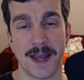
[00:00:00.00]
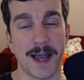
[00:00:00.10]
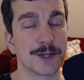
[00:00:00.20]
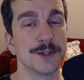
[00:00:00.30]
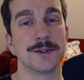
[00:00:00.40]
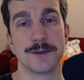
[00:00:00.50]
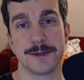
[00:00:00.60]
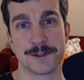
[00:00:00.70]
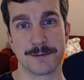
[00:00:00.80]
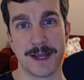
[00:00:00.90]
I couldn't do
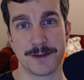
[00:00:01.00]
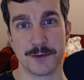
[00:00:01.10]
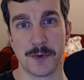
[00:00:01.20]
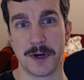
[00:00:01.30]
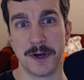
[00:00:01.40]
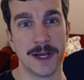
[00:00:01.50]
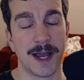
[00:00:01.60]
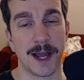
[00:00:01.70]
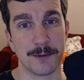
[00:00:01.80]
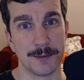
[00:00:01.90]
this without you all.
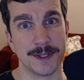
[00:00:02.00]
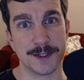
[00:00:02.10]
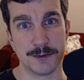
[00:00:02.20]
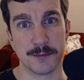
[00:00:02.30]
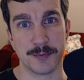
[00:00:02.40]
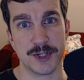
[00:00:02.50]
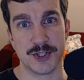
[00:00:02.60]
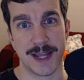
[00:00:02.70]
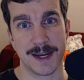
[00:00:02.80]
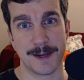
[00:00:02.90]
I really do
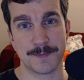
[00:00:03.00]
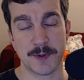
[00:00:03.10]
appreciate it.